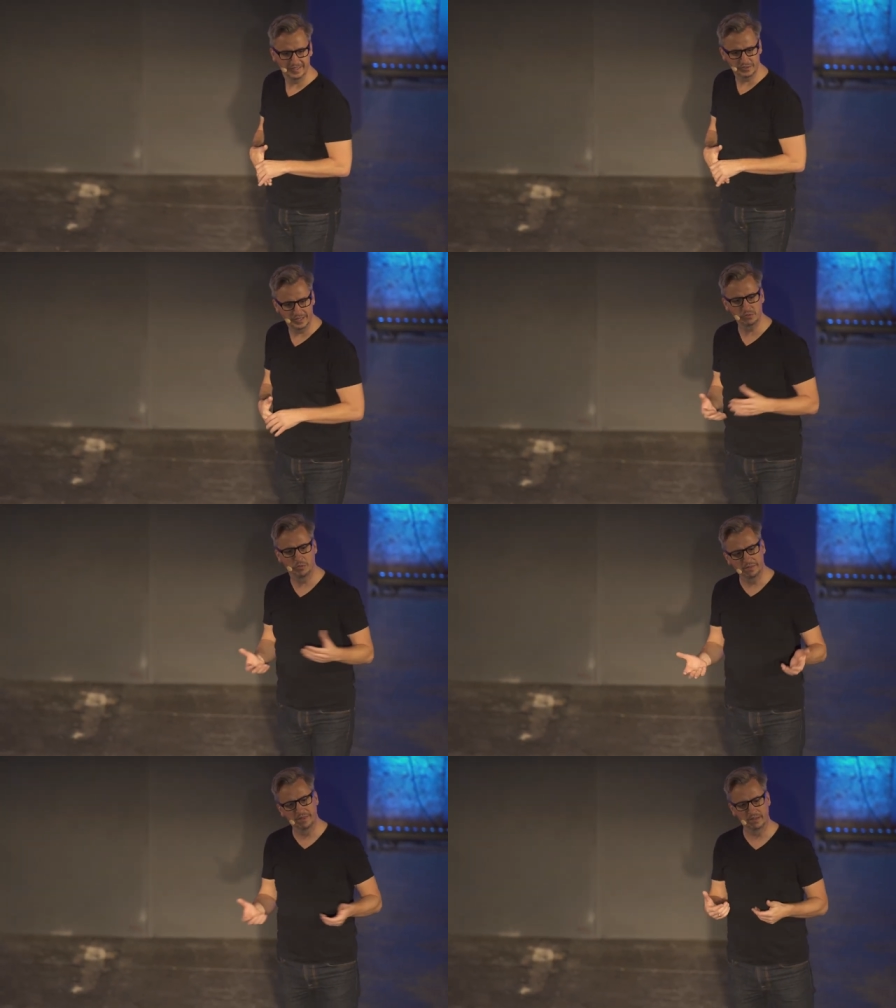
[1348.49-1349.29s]
So that's
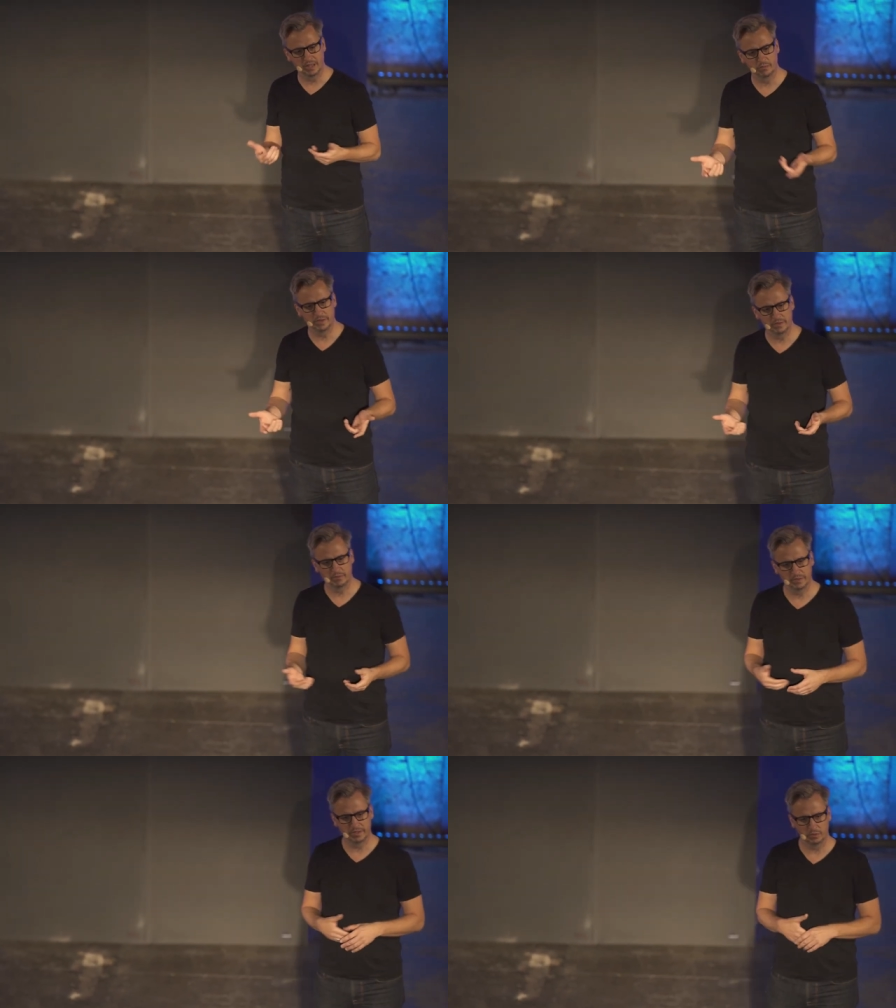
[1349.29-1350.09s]
one thing that
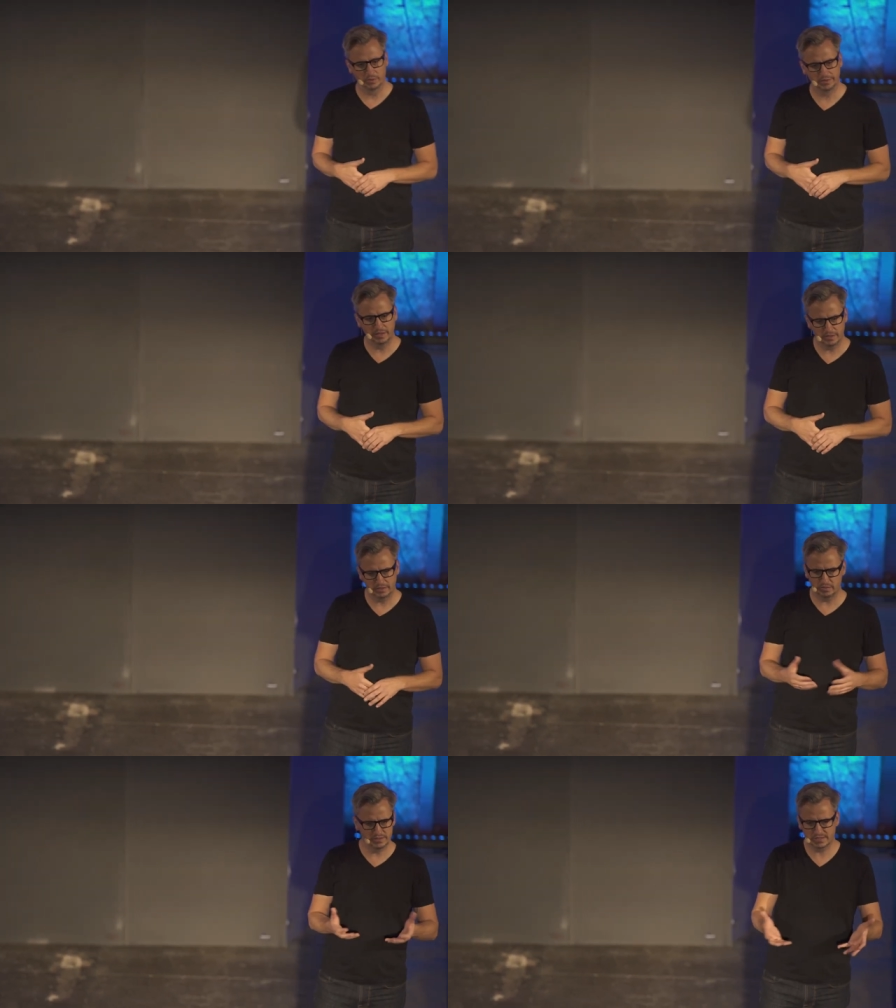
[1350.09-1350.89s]
we, we deal with. And,
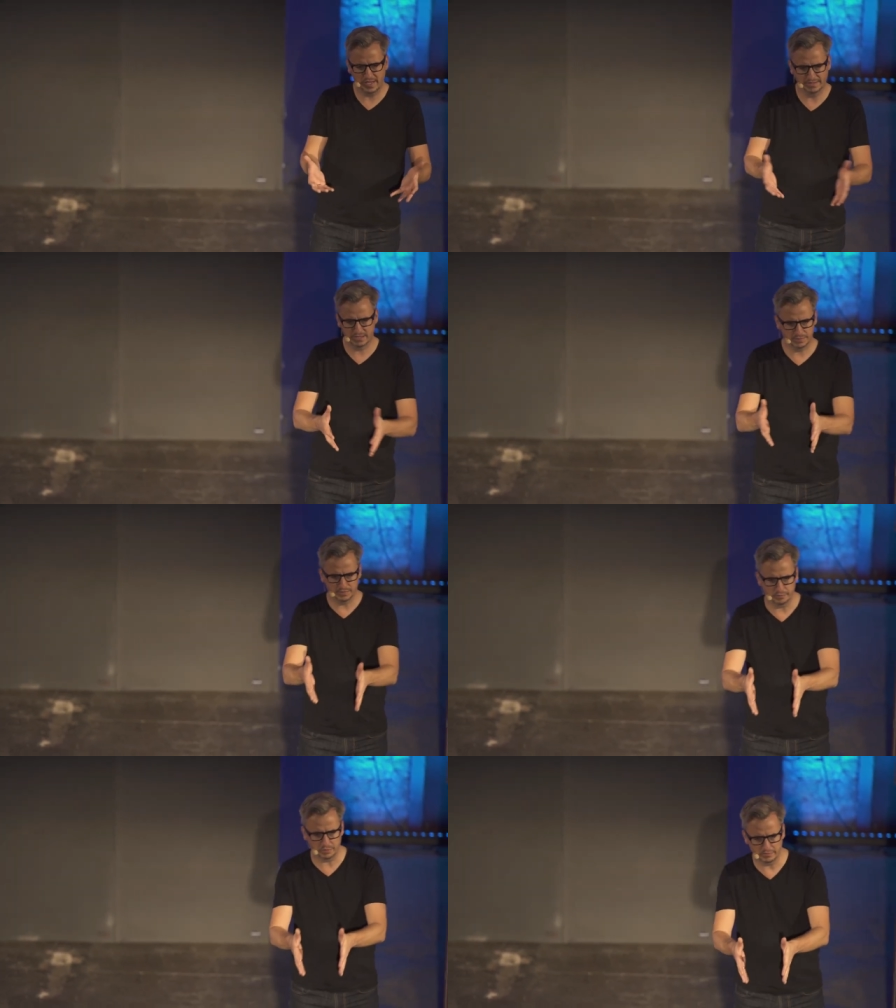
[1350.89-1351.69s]
and there's this
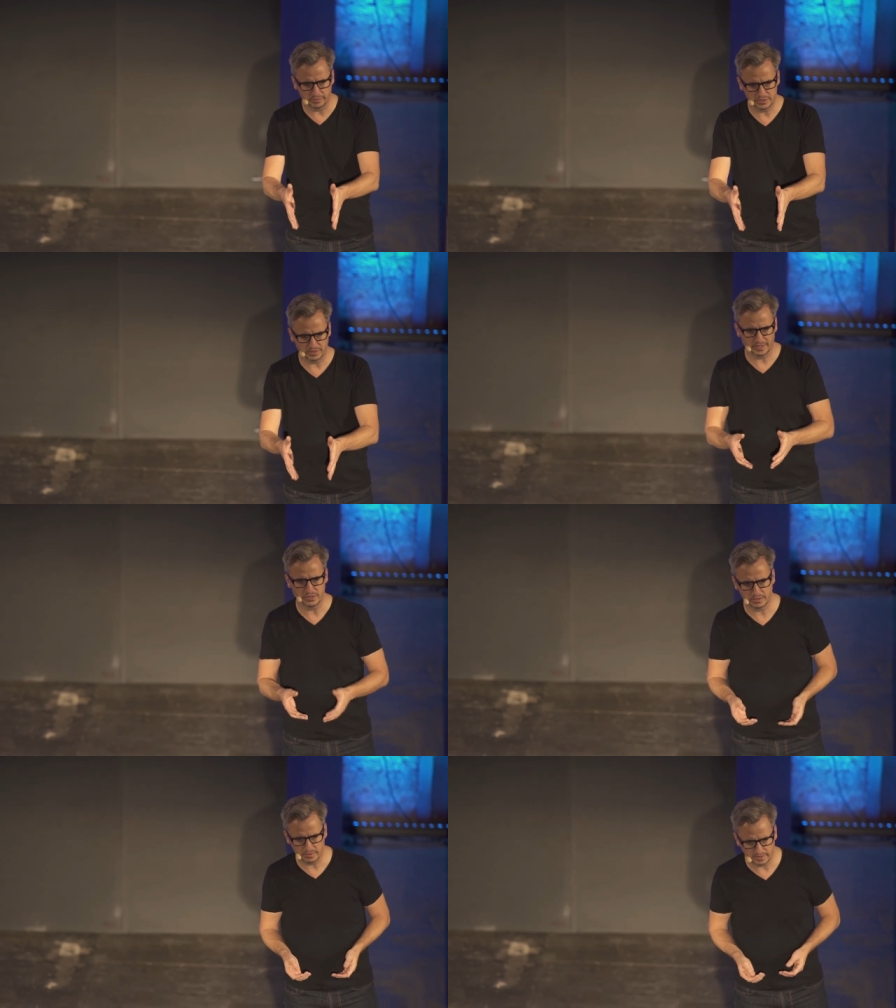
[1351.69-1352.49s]
concept of a privilege
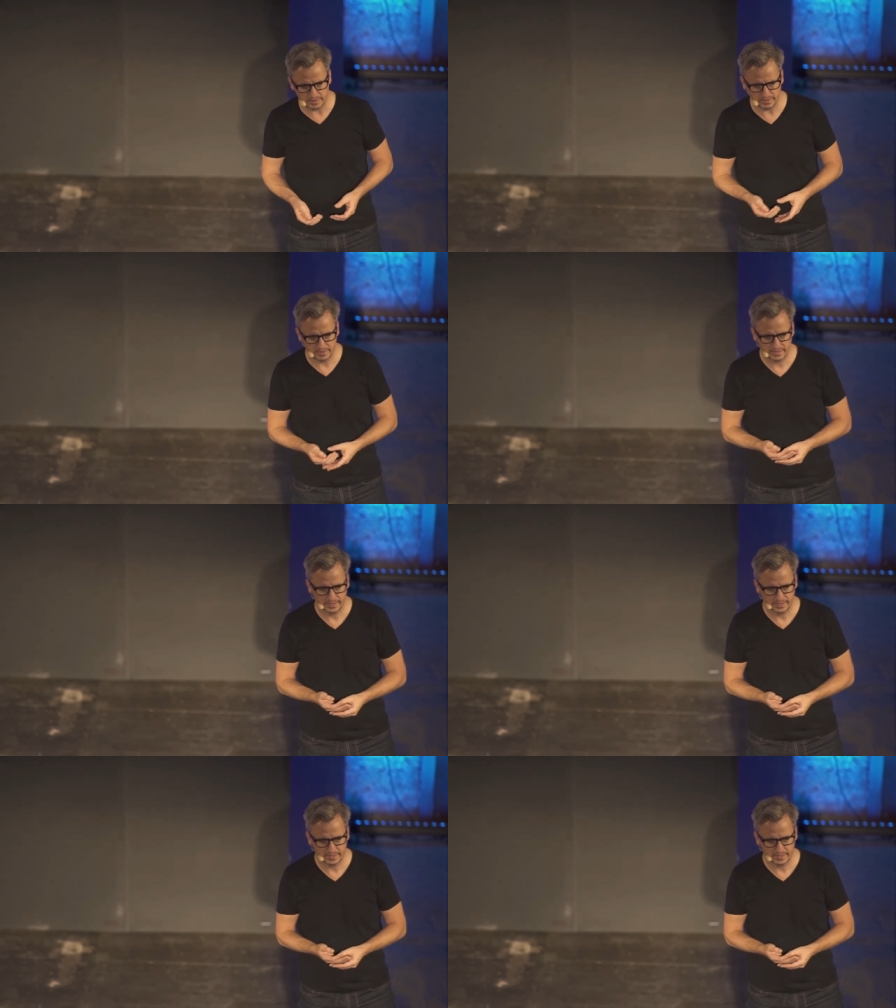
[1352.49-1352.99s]
ledger, right?